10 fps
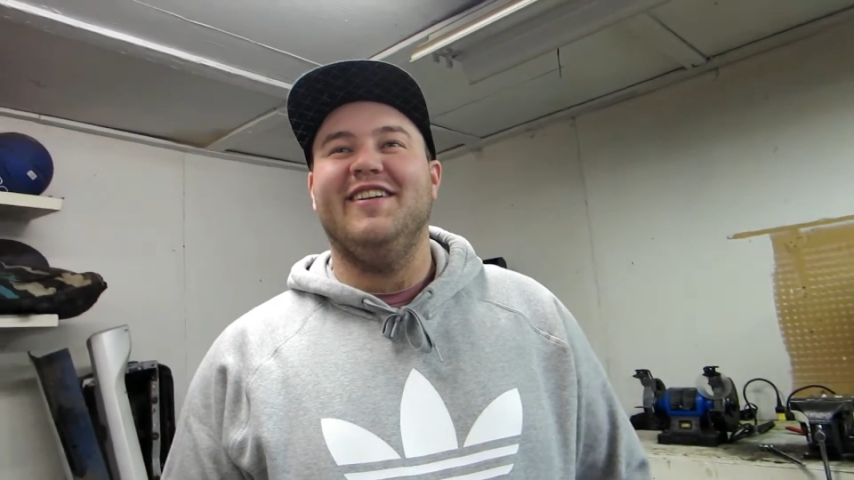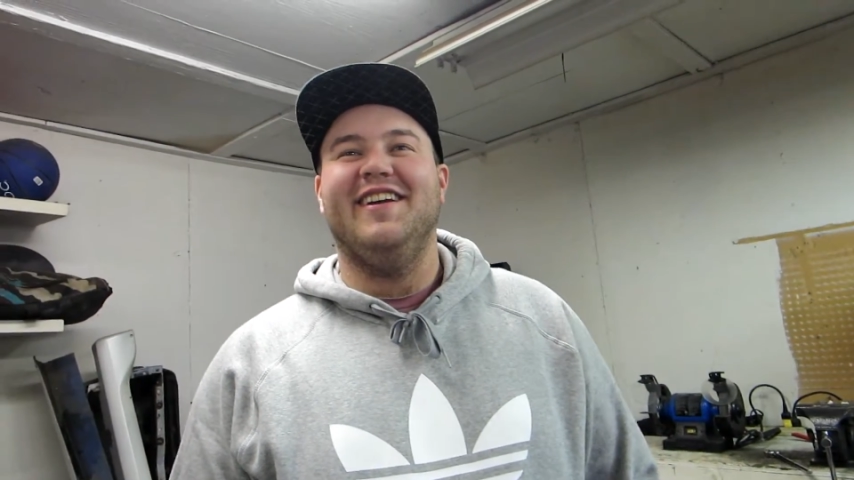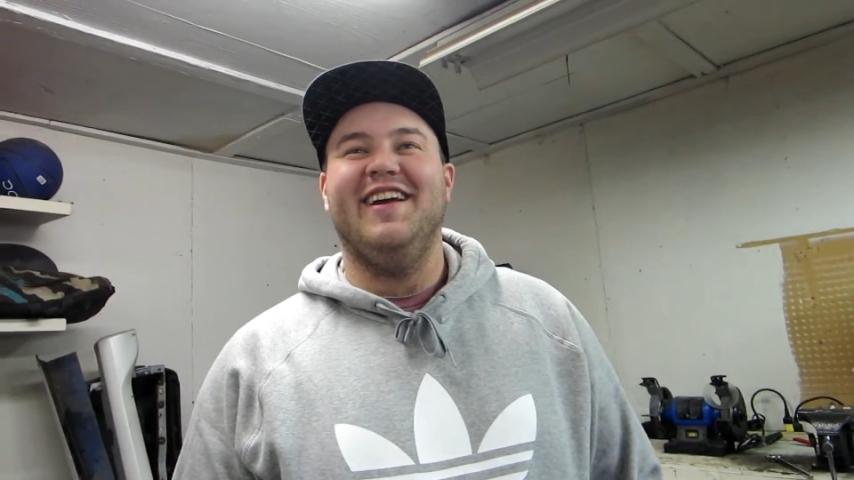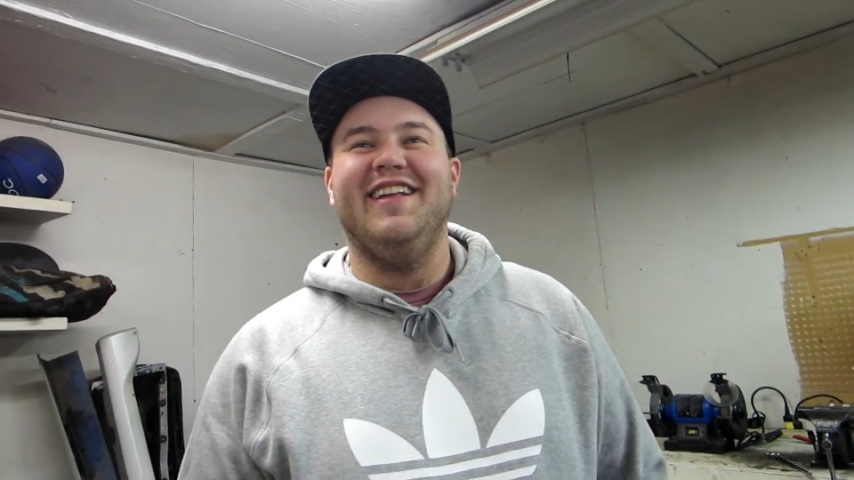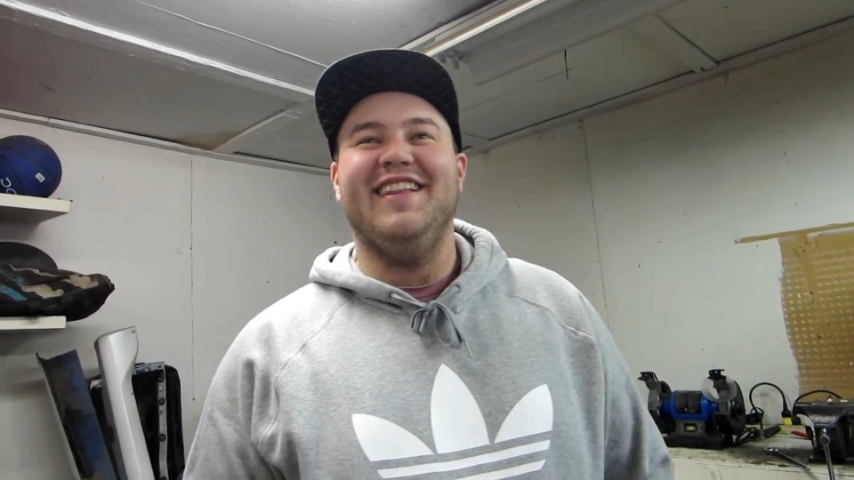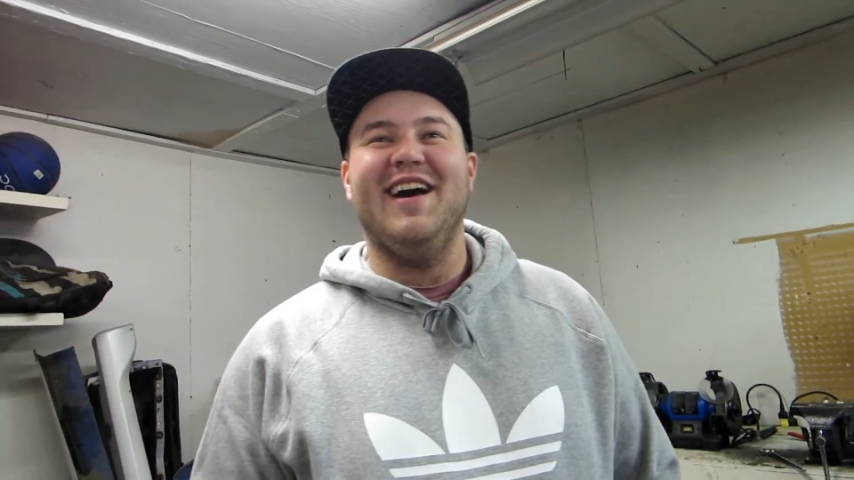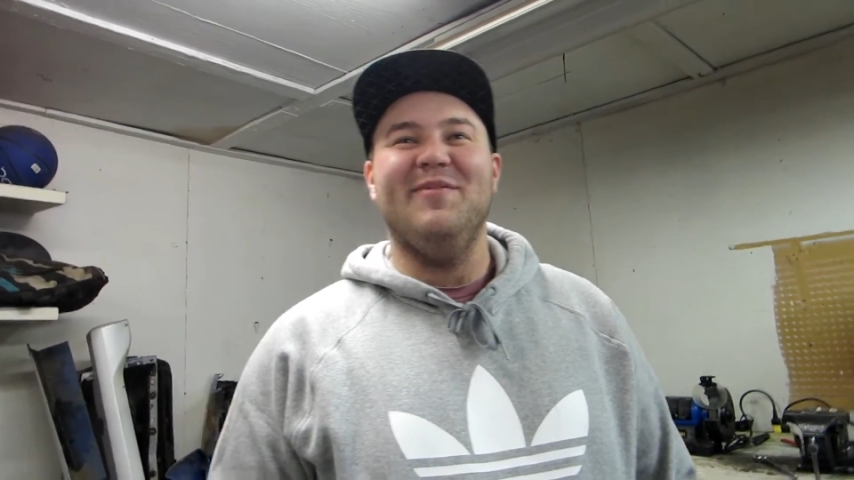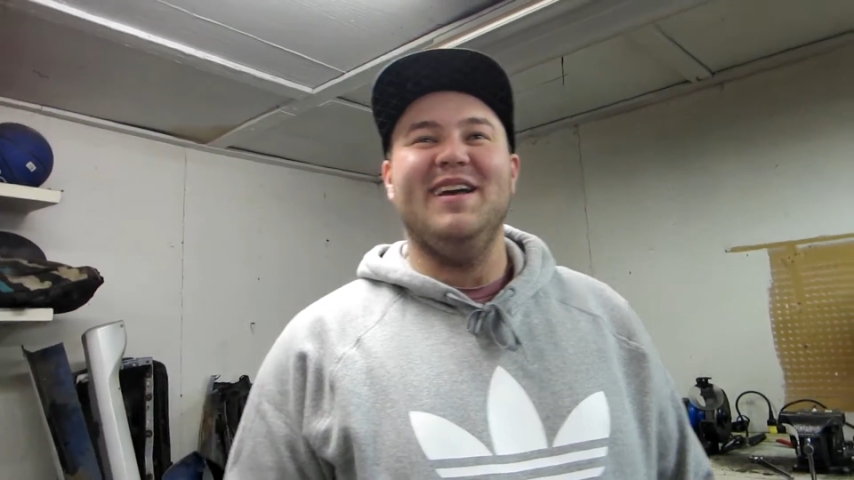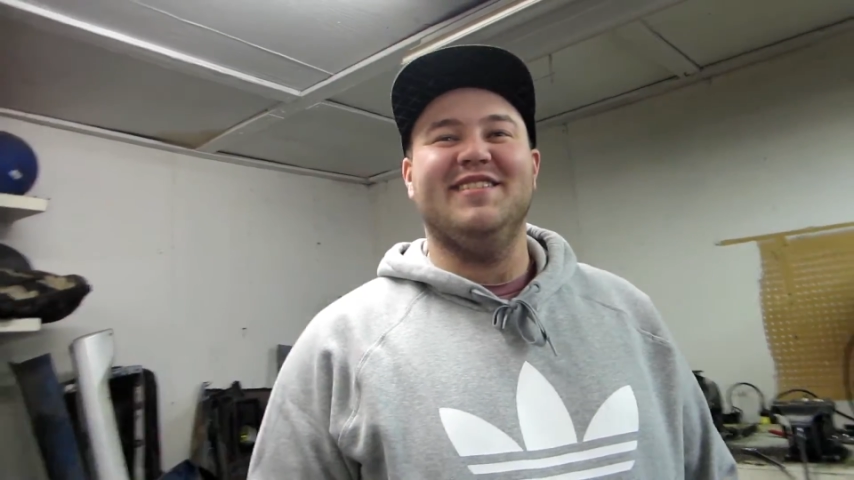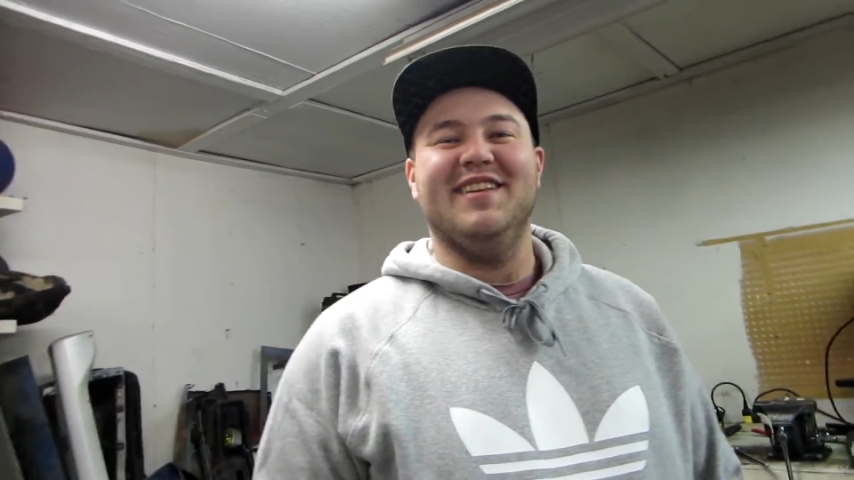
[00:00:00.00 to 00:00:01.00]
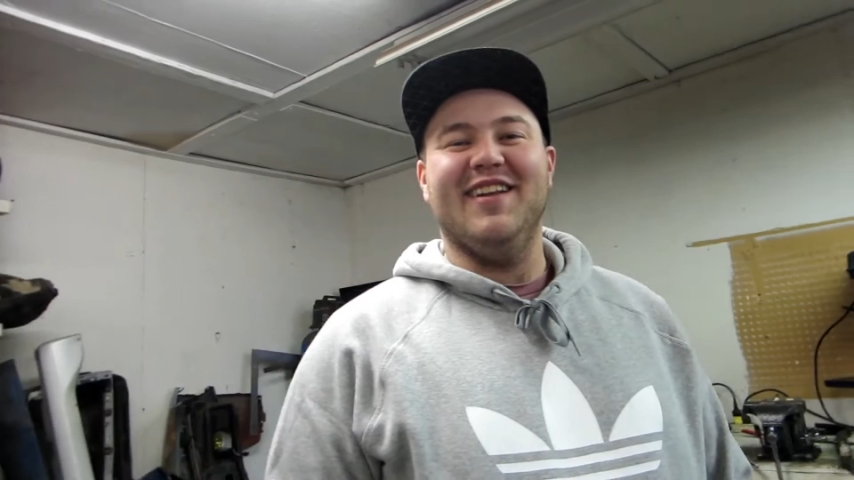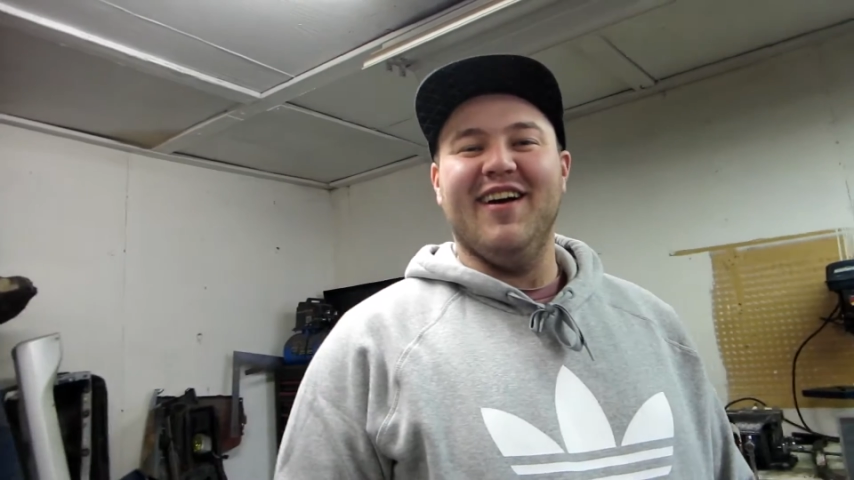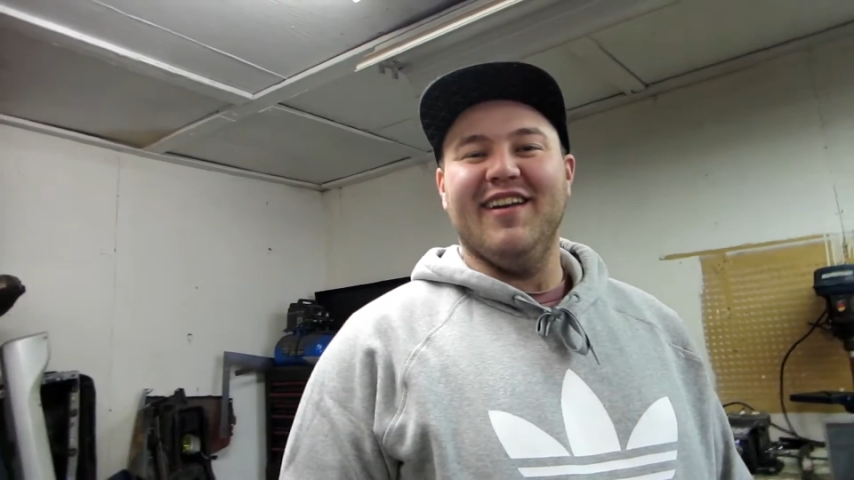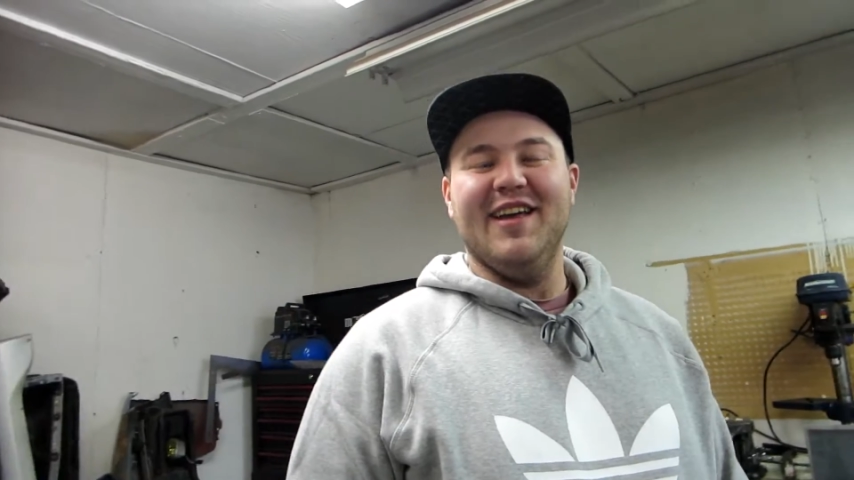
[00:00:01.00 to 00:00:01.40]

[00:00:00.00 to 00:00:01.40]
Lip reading: and that makes it not